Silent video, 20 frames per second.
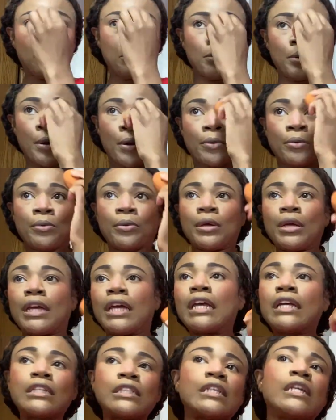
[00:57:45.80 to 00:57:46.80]
you know,
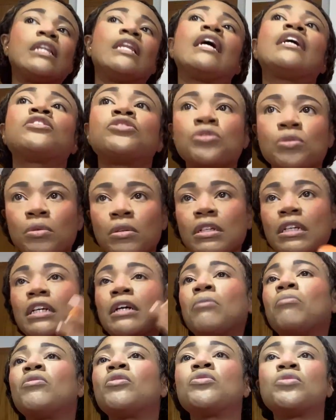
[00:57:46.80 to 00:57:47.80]

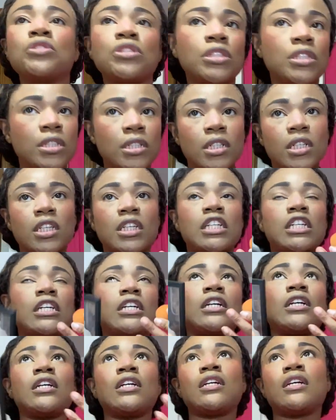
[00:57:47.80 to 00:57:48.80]
intellectually,
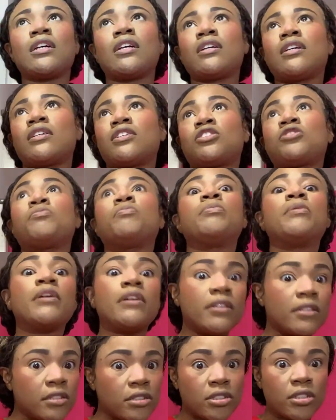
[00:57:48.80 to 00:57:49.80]
emotionally,
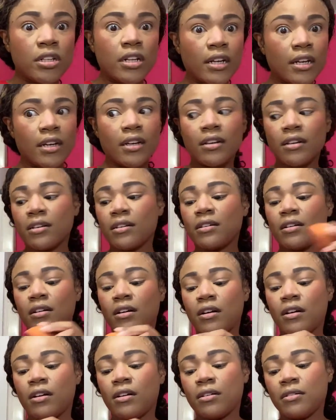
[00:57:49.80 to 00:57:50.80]
spiritually.
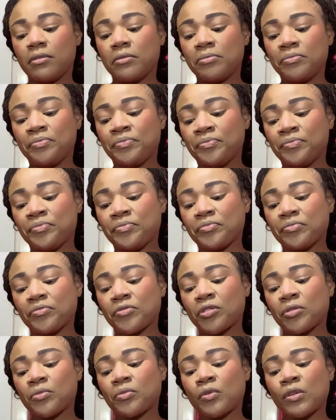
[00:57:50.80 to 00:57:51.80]

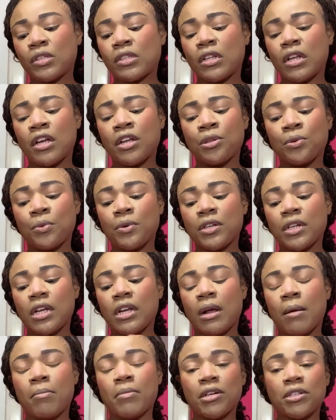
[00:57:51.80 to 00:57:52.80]
What's the other one that
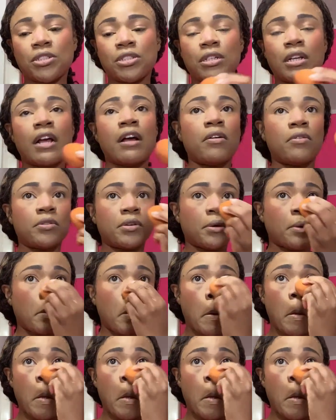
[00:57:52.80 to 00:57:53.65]
I mentioned? I don't know.